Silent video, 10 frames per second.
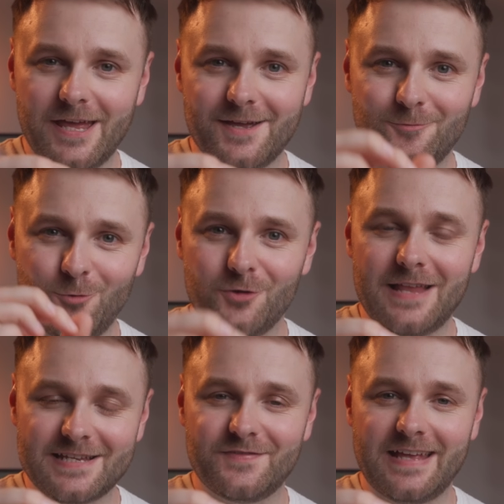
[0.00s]
Okay, one
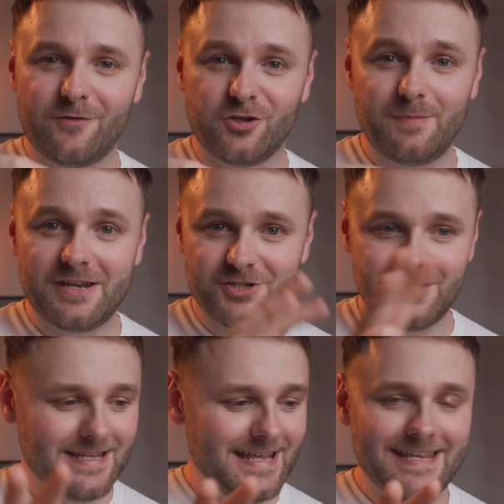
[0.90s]
last thing I've got to
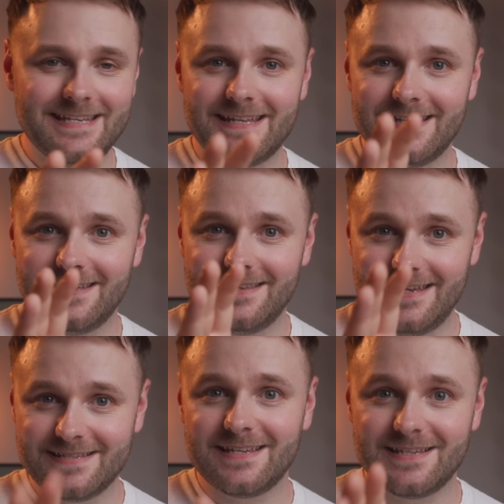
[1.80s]
mention in
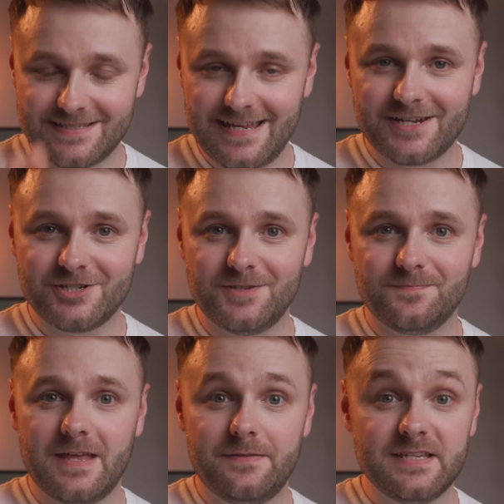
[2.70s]
this
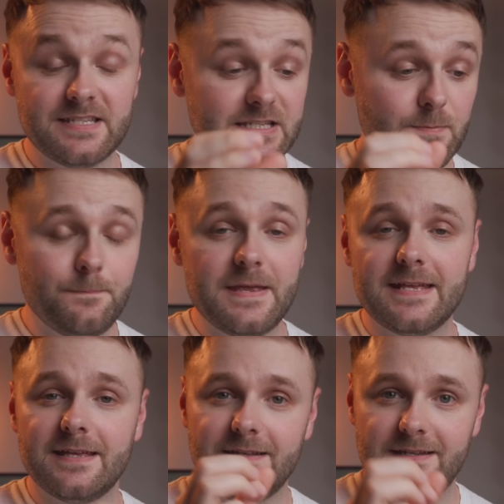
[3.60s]
section, and this is a
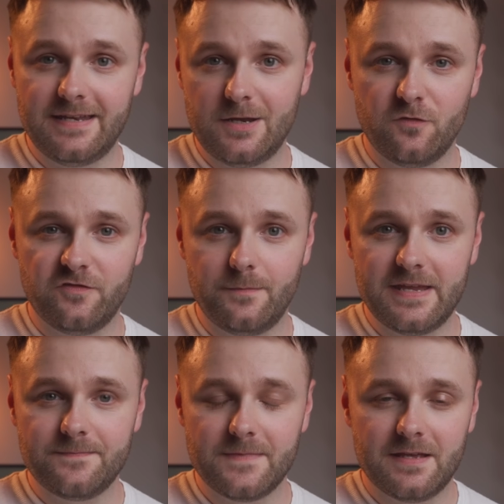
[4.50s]
big deal for
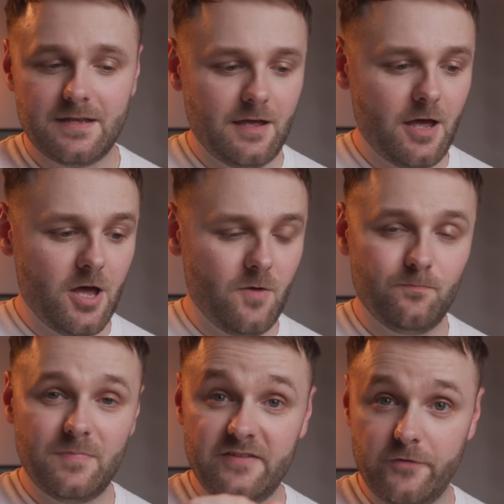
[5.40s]
me.
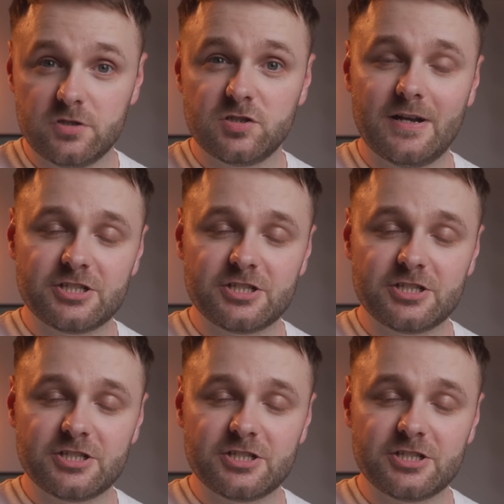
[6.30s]
Evoto